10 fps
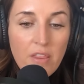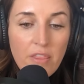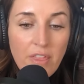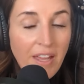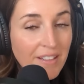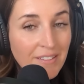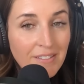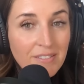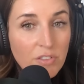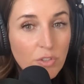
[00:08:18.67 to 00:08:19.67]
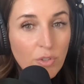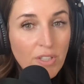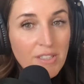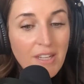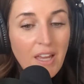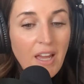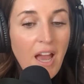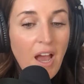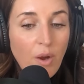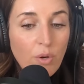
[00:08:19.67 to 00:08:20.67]
Then you can say,
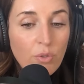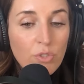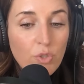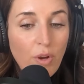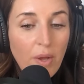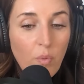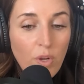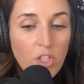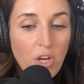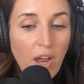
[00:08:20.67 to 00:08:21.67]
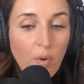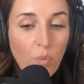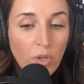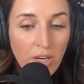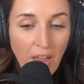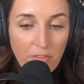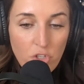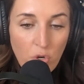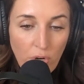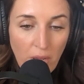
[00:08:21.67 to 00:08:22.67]
how do I wish I would have
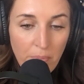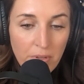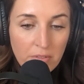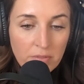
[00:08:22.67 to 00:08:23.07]
shown up?